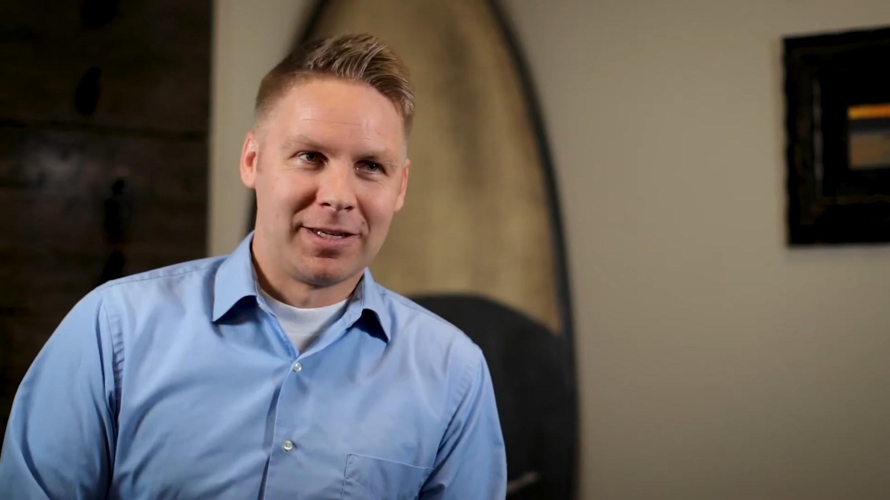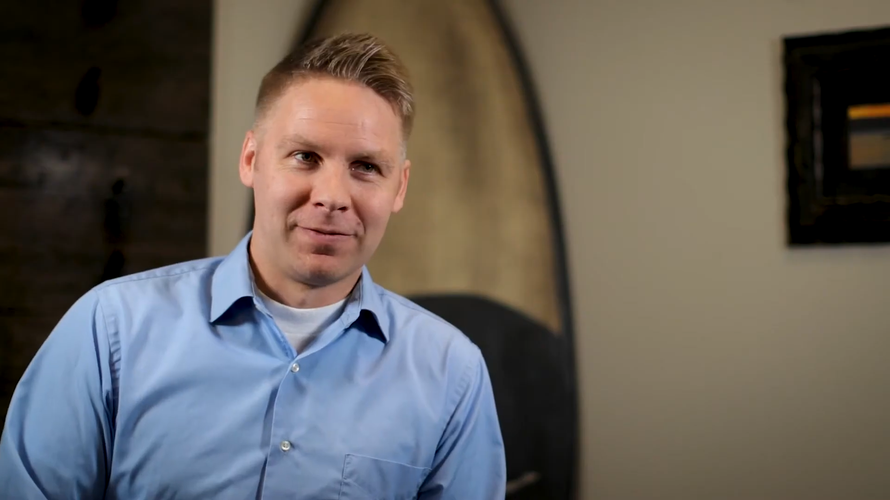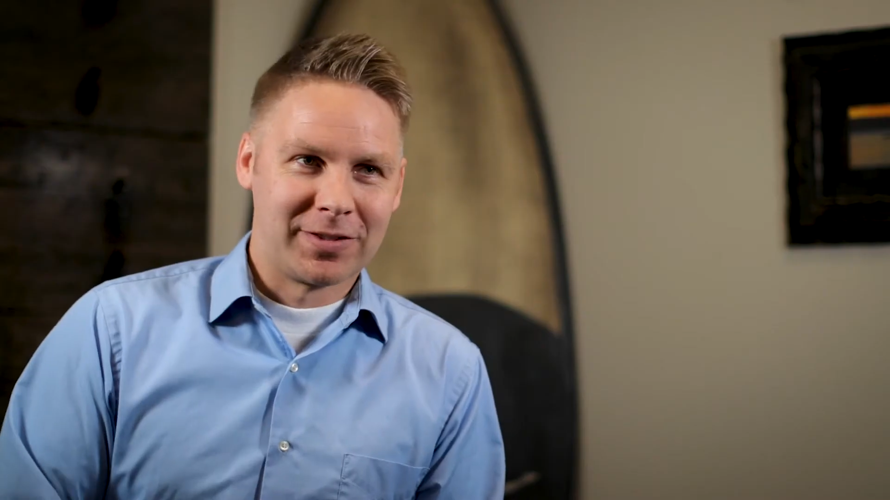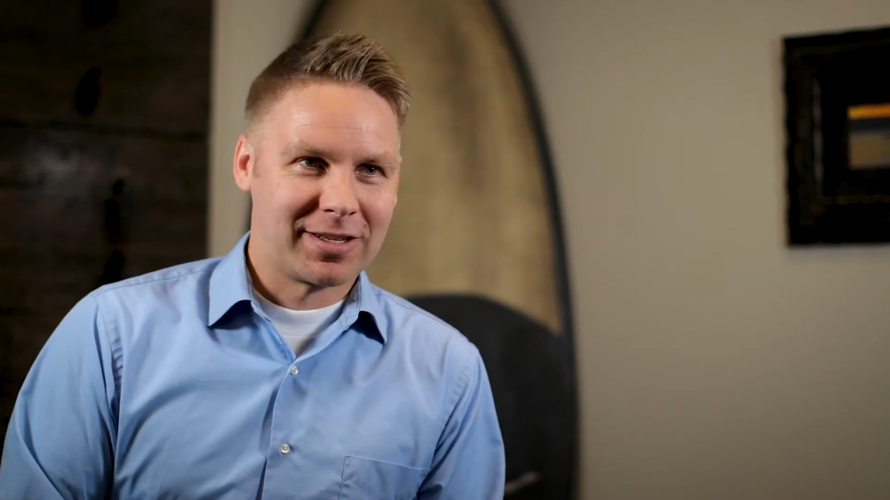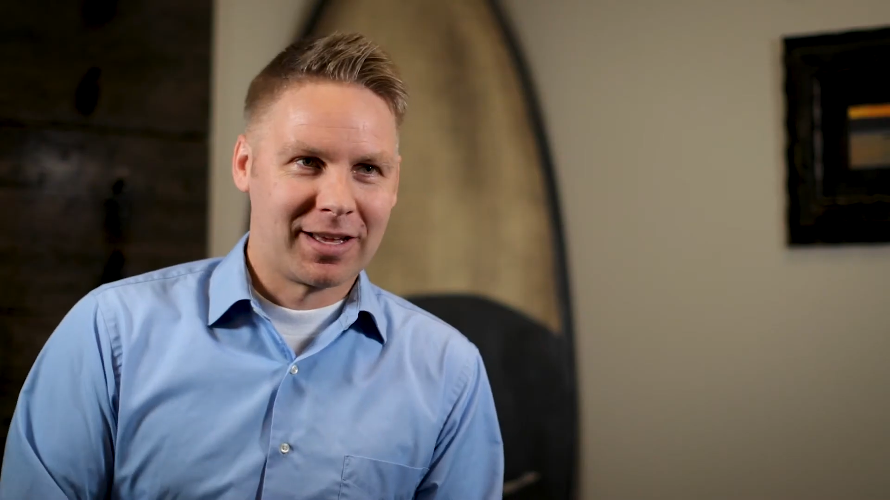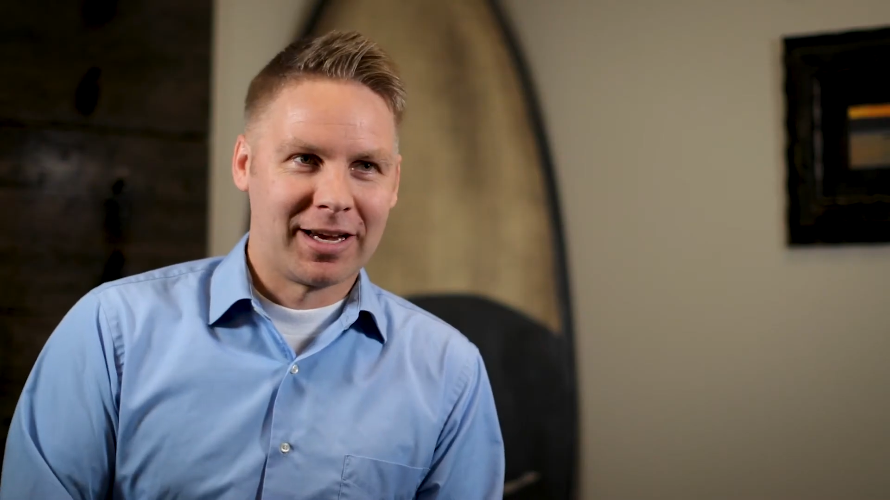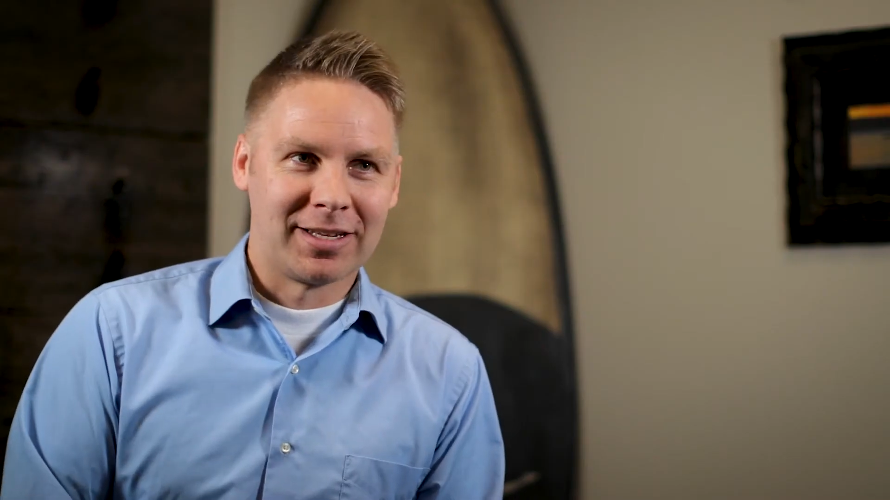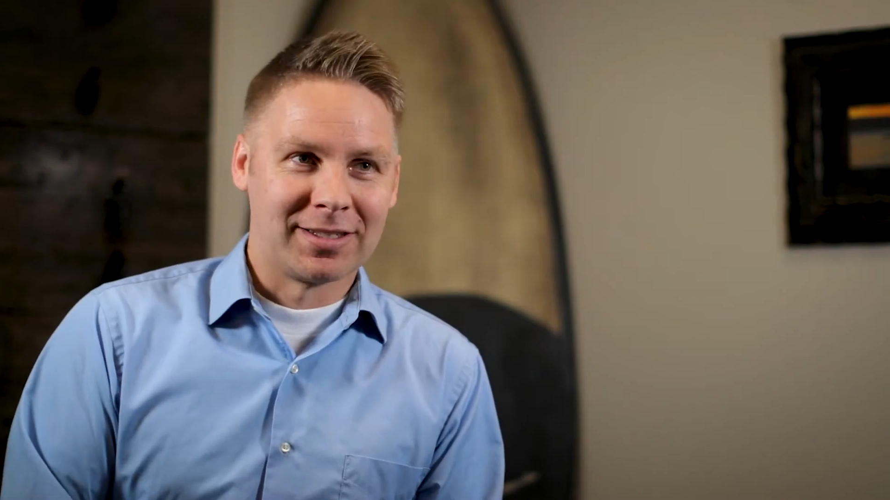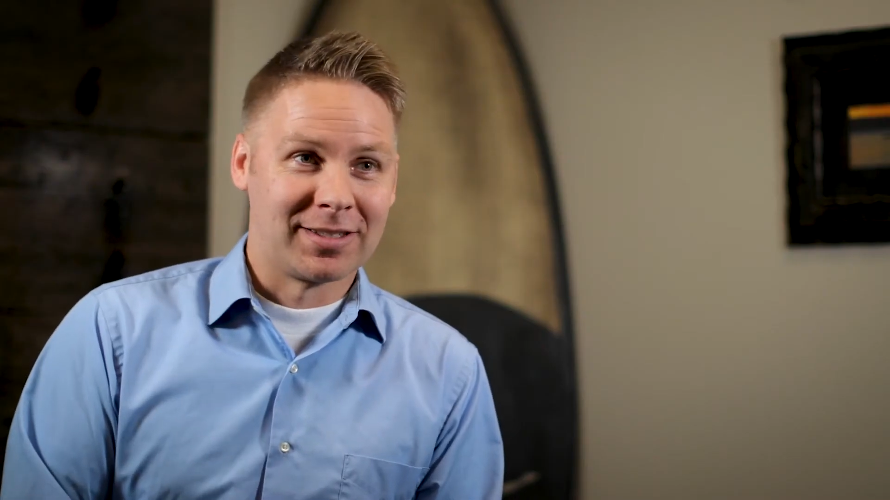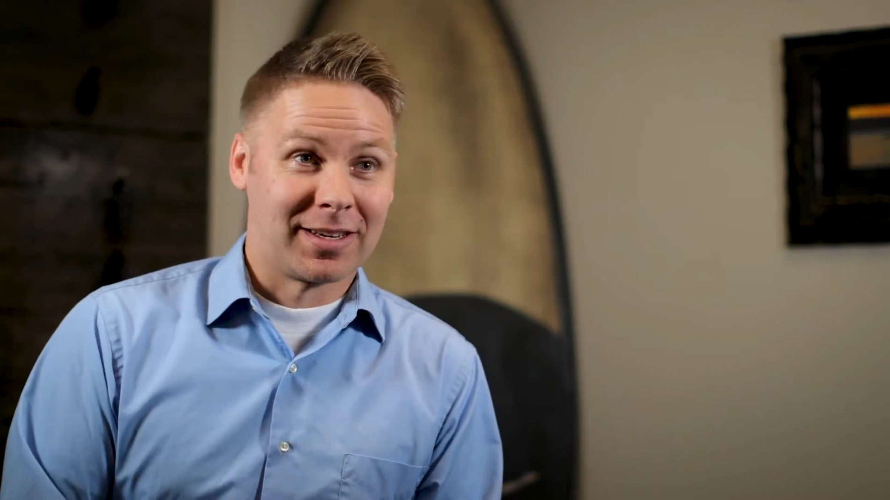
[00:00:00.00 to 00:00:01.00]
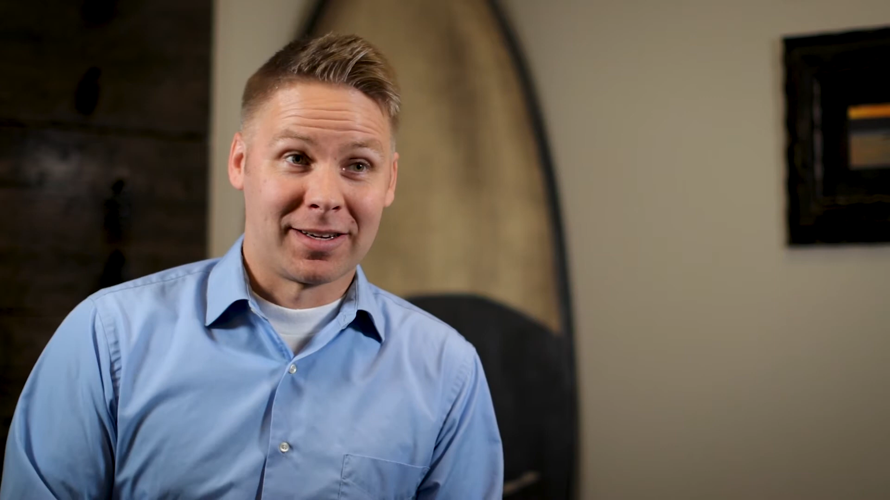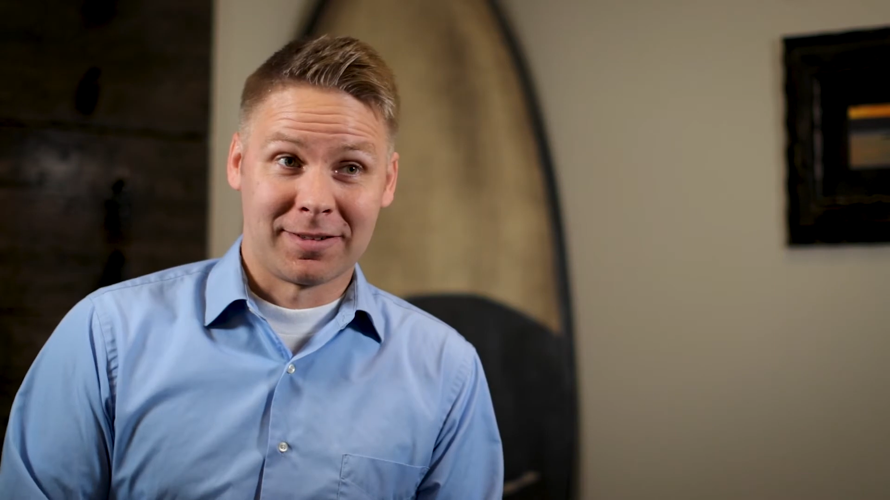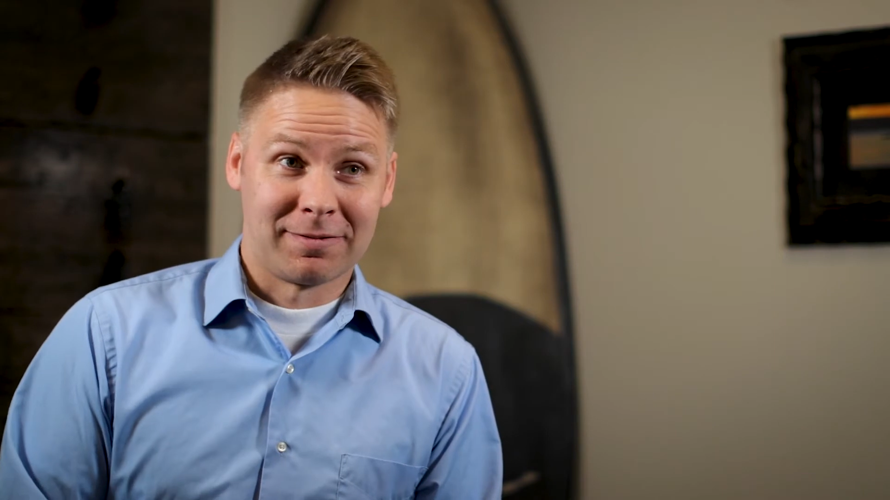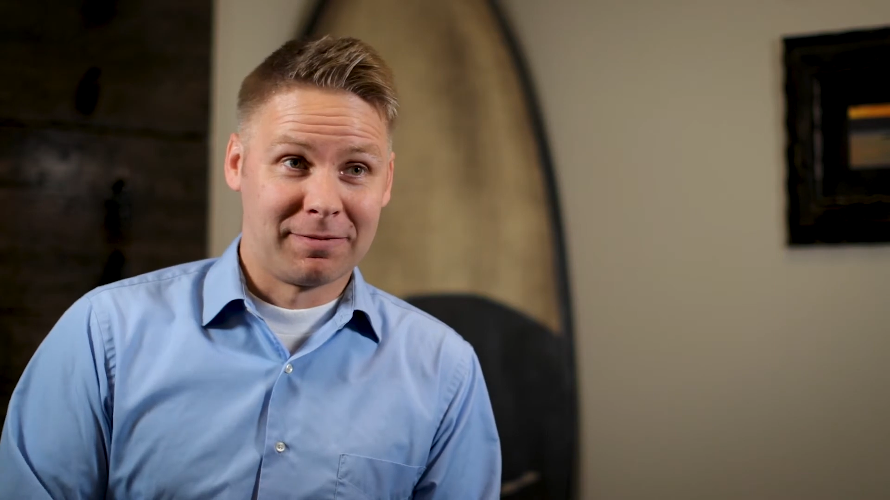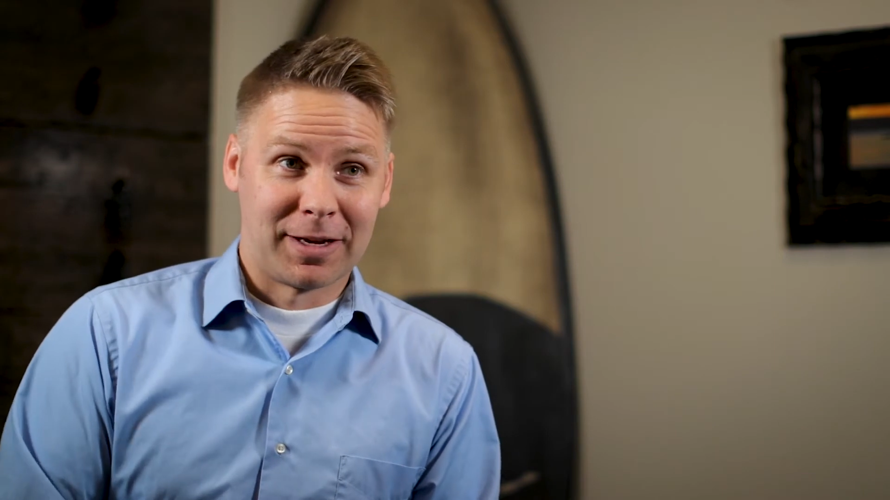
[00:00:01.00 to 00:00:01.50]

Invisalign is a,